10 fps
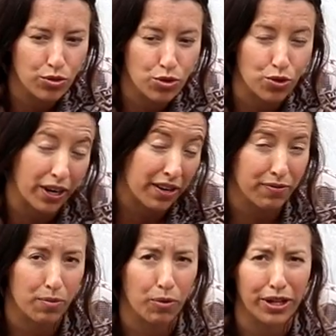to stray
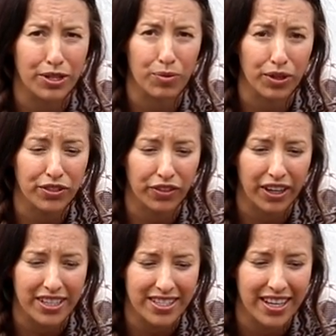from what has worked for
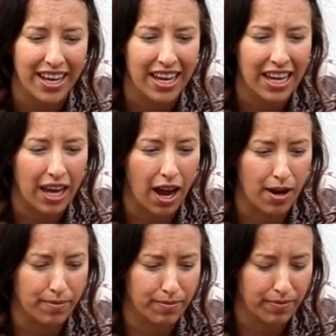us
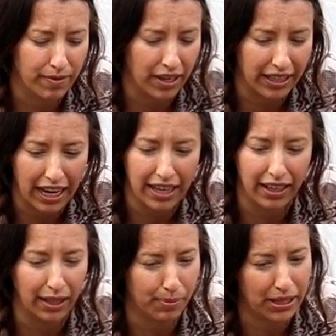um, again,
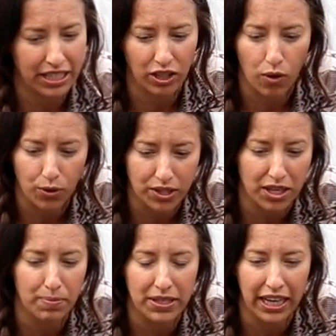like planting the whole
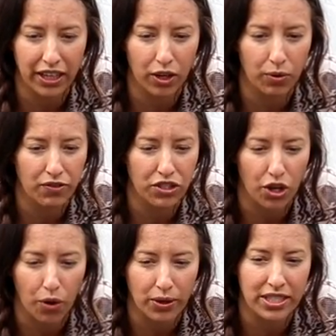seed potato, we've just
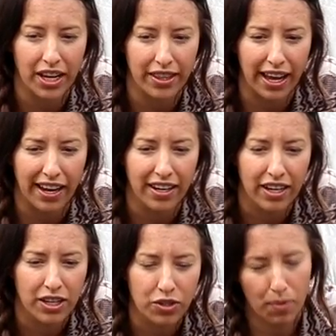always done that.
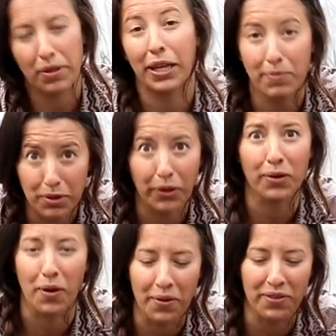So I'm gonna keep doing
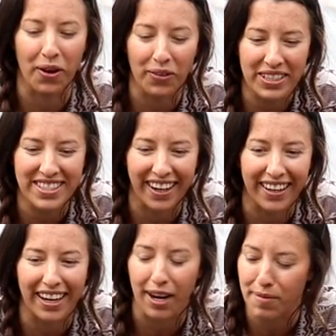what we've always
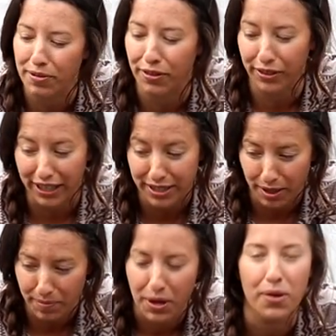done and I'm gonna fertilize
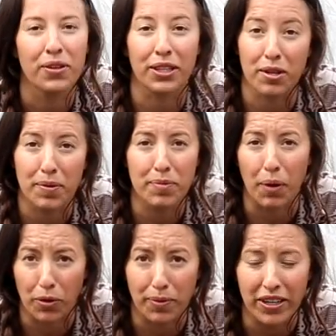them with a little bit of
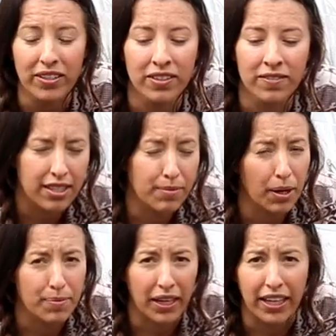bone meal.
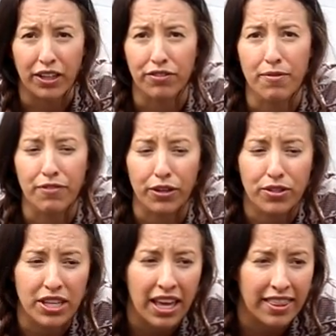Sometimes I hear from
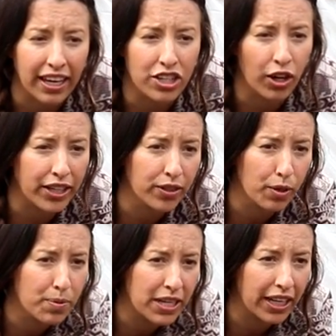folks, they tried to
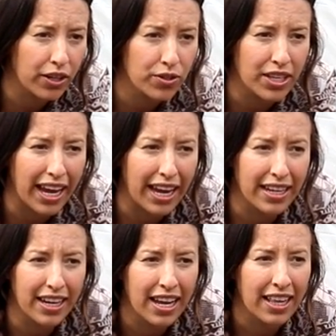grow potatoes
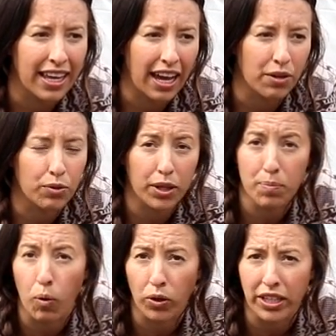and they had a really
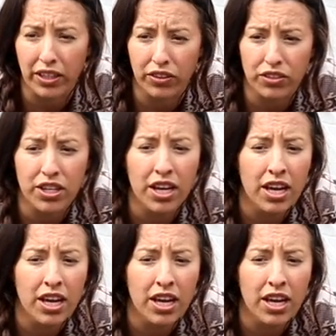poor yield.